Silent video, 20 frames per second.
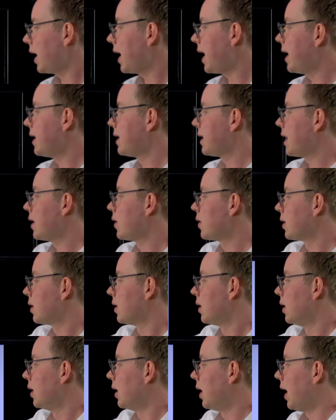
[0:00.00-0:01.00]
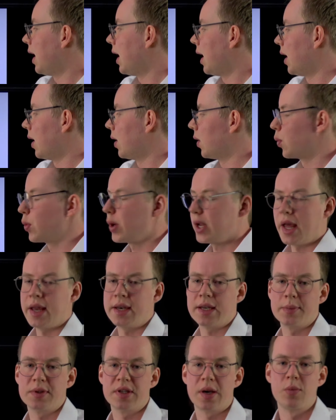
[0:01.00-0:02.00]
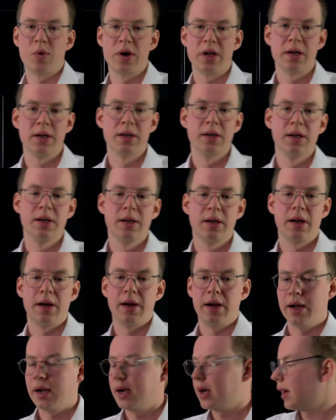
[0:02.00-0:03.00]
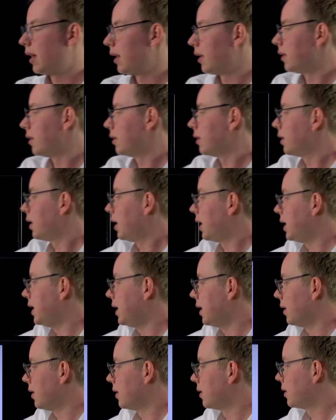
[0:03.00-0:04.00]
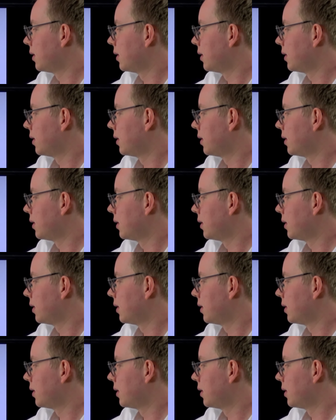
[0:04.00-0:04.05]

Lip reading: And then we'll end up somewhere here.